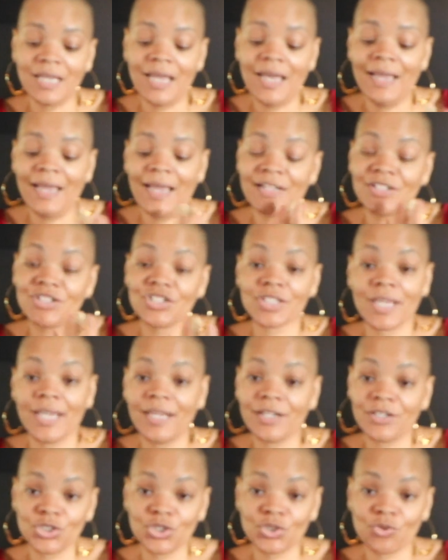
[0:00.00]
I just
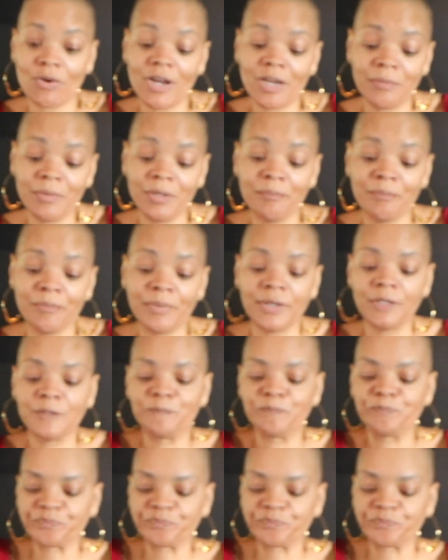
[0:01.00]
can't describe it, but